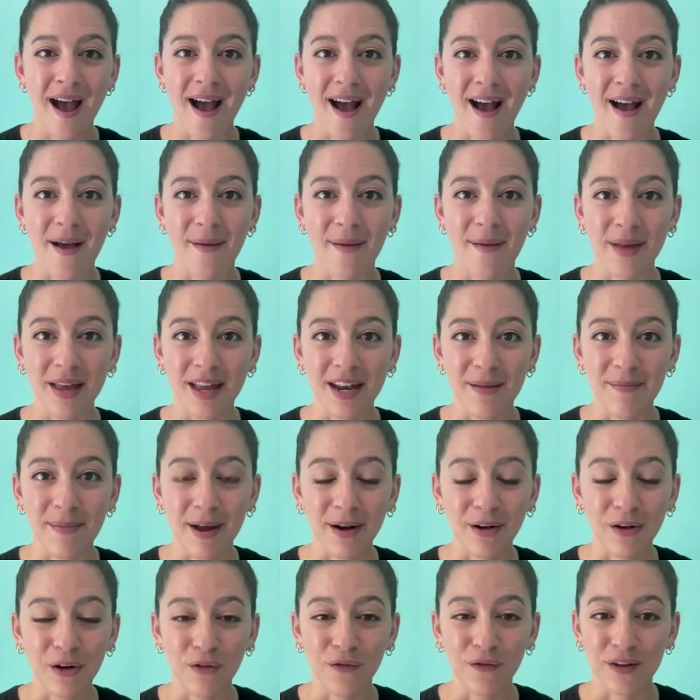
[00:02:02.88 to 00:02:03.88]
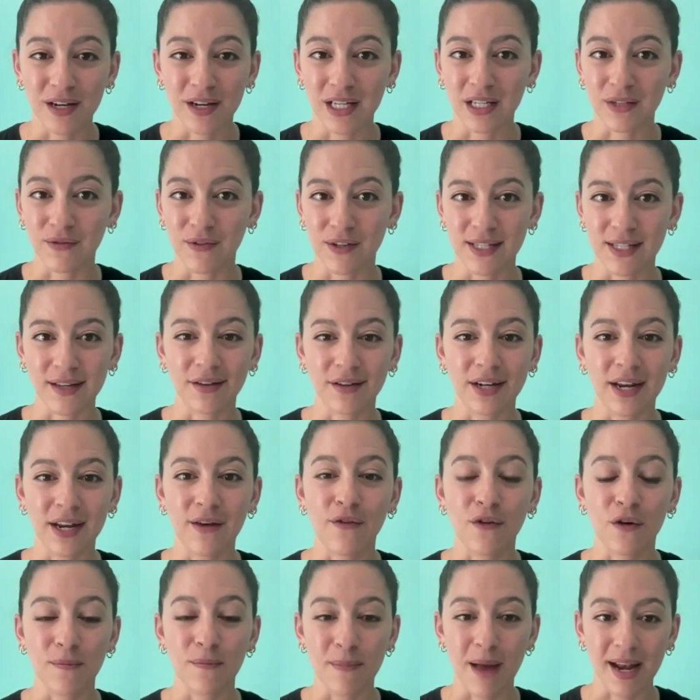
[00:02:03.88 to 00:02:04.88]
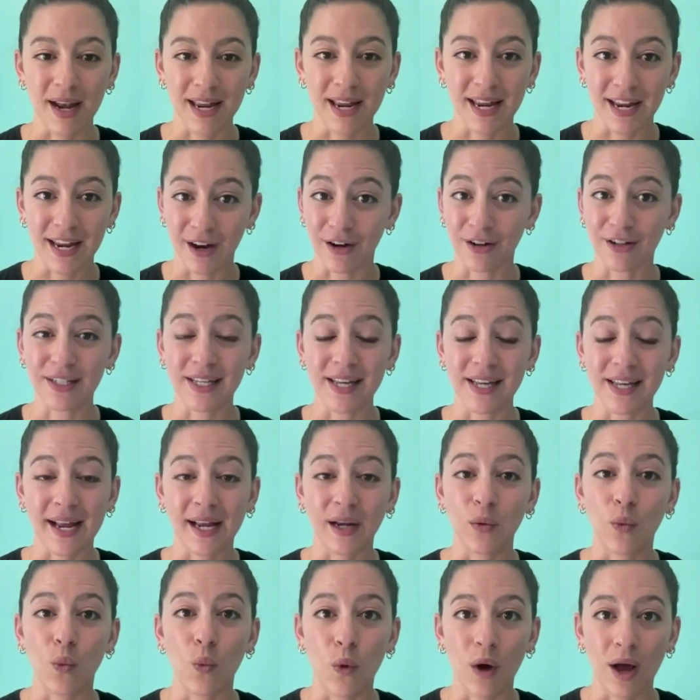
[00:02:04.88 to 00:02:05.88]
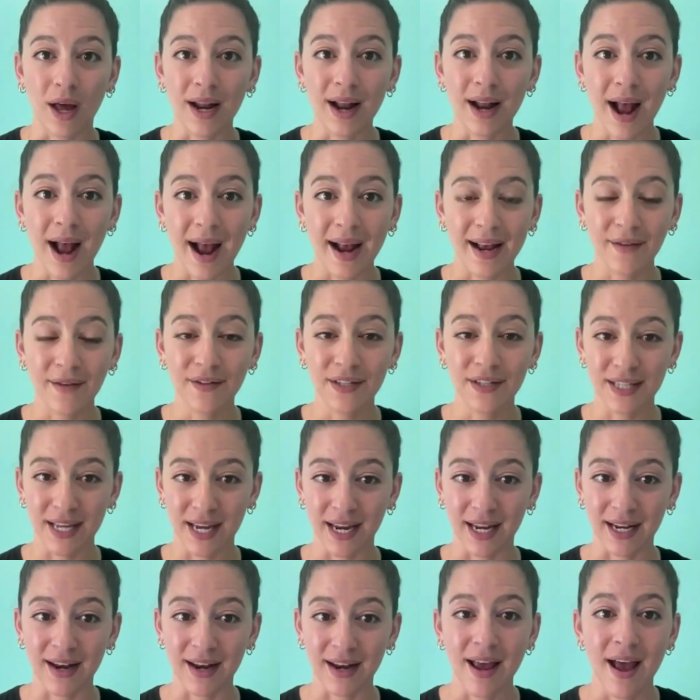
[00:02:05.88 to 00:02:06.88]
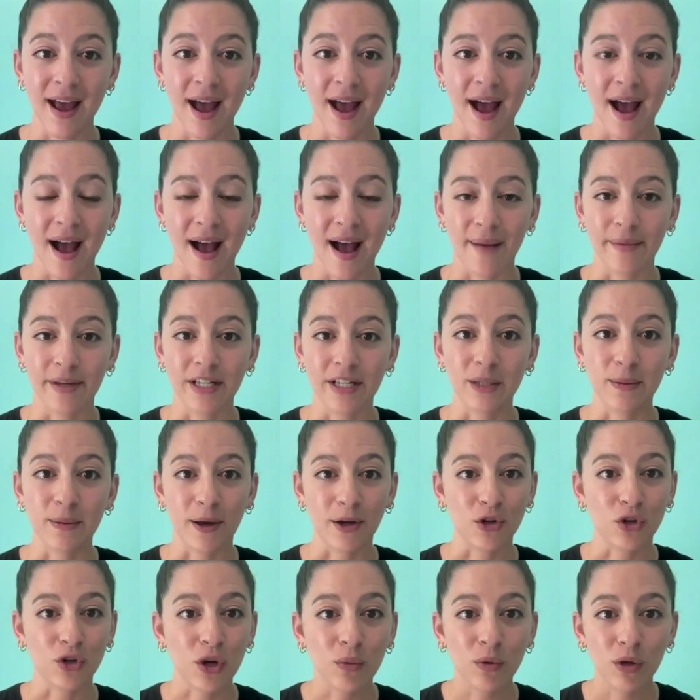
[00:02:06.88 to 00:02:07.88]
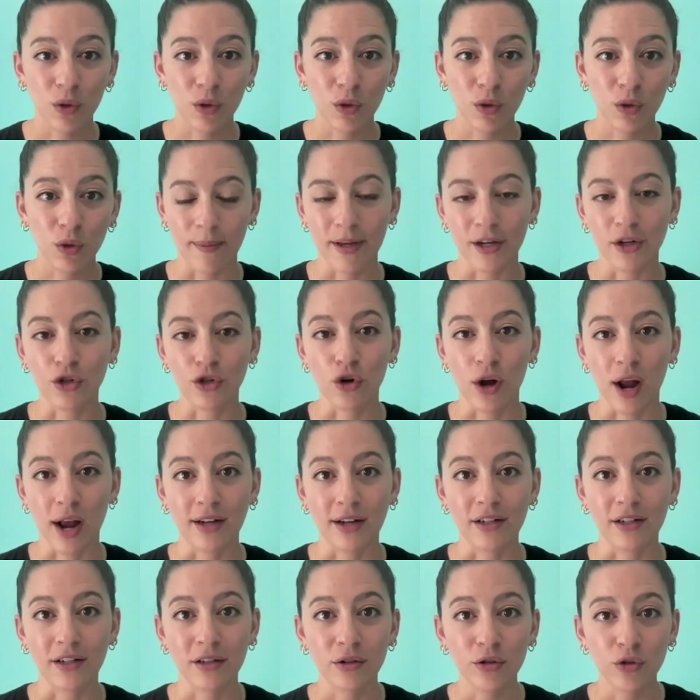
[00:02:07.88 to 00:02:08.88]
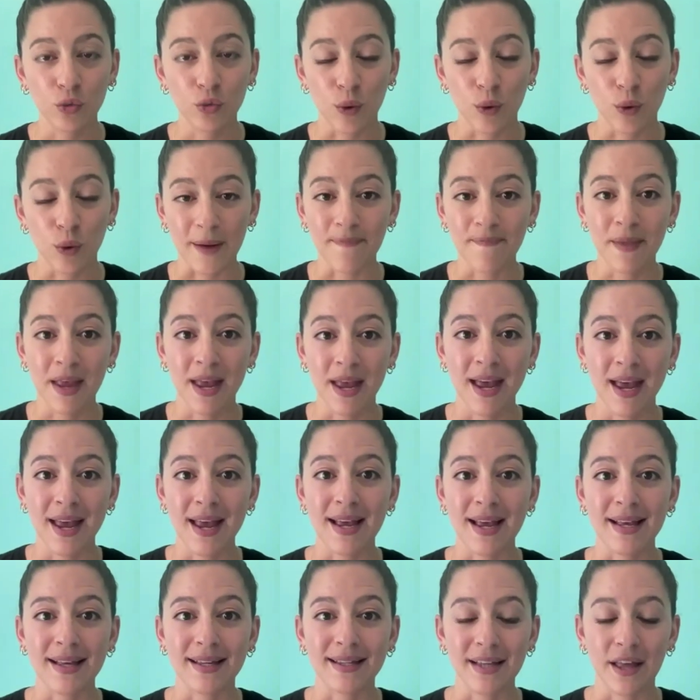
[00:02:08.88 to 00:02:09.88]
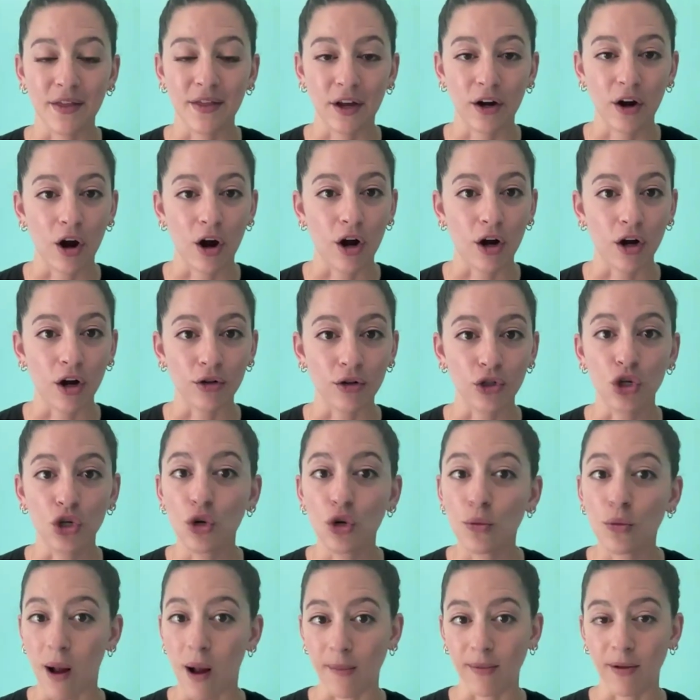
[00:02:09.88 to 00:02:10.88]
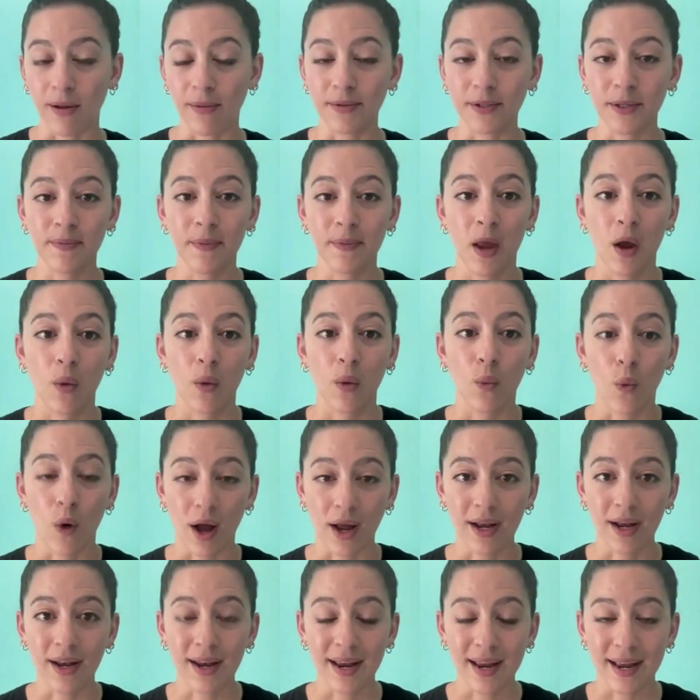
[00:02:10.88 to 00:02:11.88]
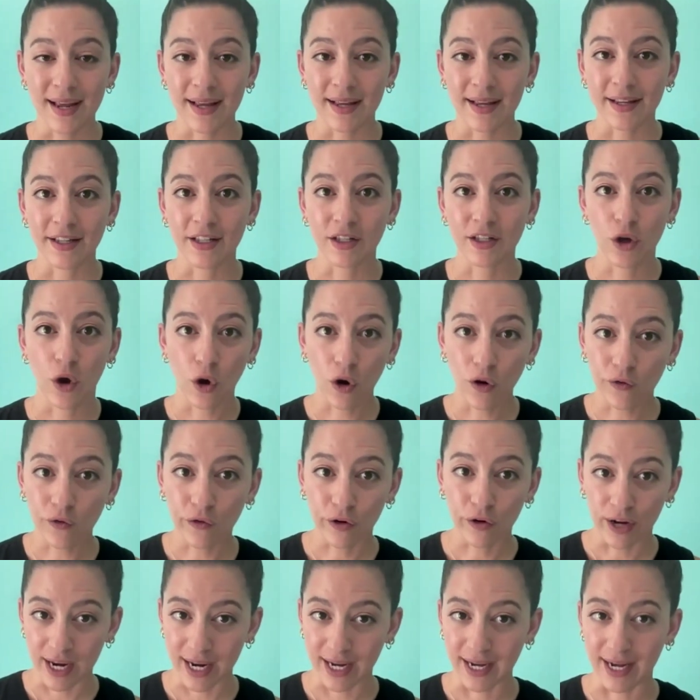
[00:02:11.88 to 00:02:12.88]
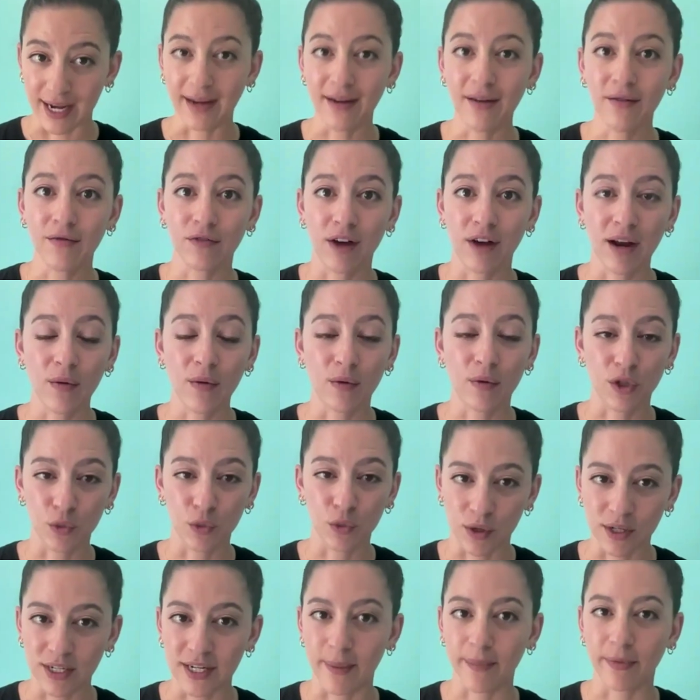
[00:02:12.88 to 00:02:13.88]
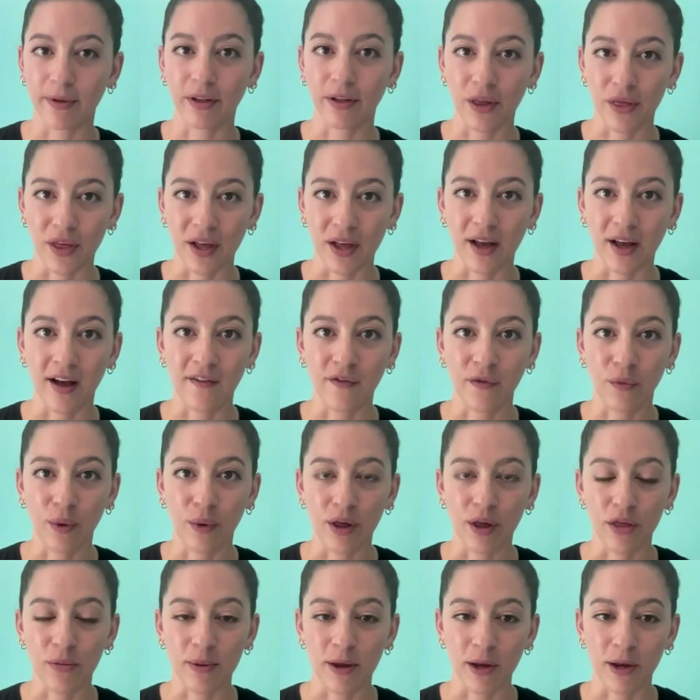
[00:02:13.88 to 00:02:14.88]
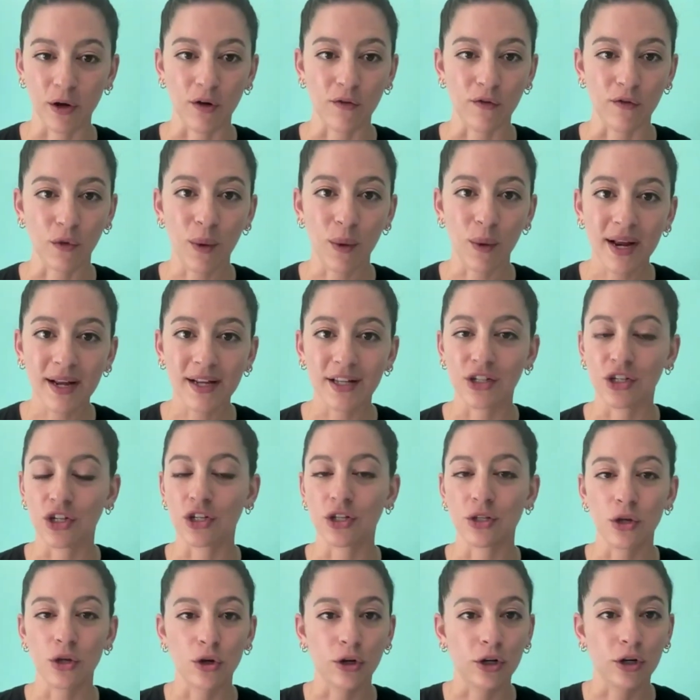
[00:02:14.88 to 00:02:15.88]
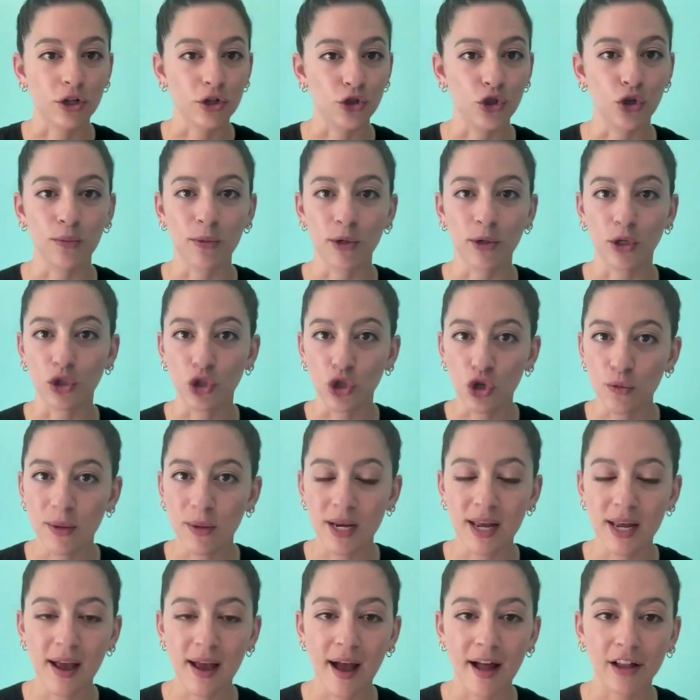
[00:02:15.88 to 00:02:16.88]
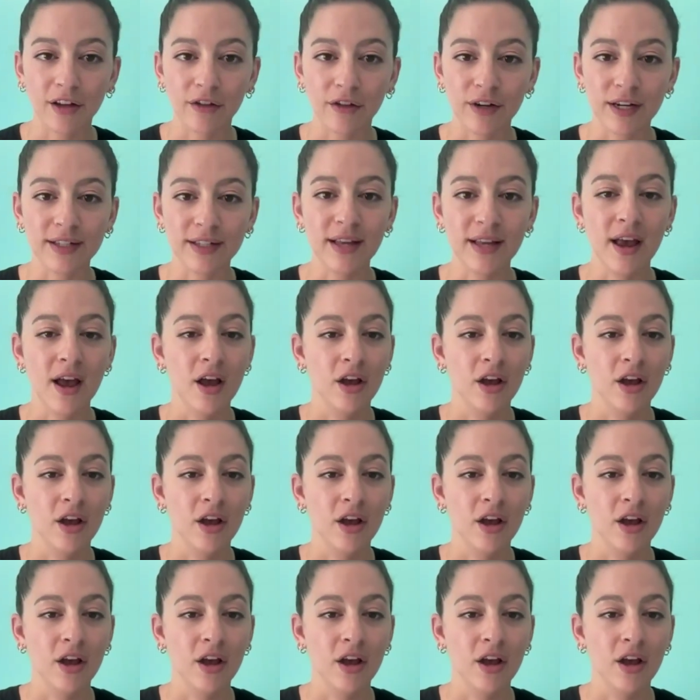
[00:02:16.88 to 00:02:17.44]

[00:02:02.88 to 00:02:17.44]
in a medical fitness facility for many years. And what I have seen, especially with women trying to lose weight, is there are two problems. One is overeating, right? Which we typically think of with being overweight is just you're consuming too many calories.